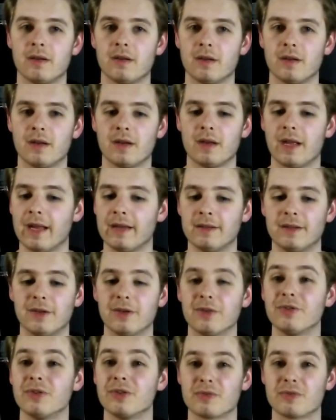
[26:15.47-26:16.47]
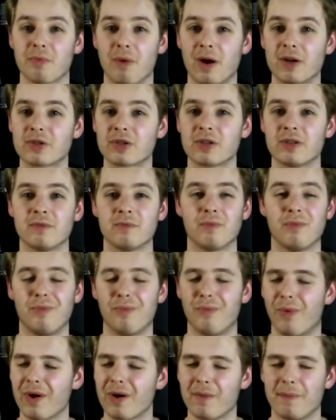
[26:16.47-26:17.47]
And you're just watching
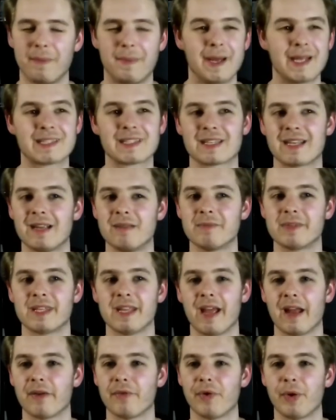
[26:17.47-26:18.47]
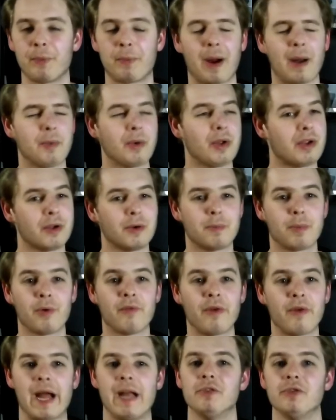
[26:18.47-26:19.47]
one of the best games the NFL probably could have
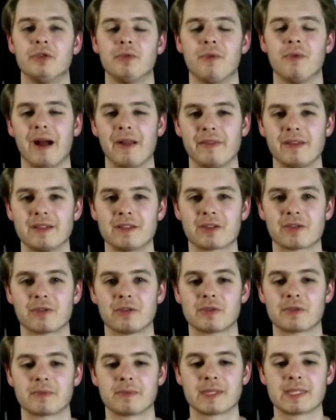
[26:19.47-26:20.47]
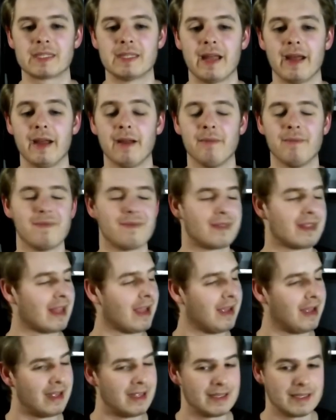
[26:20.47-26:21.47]
provided you on this Christmas day.
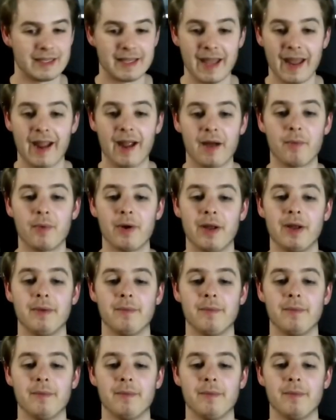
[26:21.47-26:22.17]
Can't wait.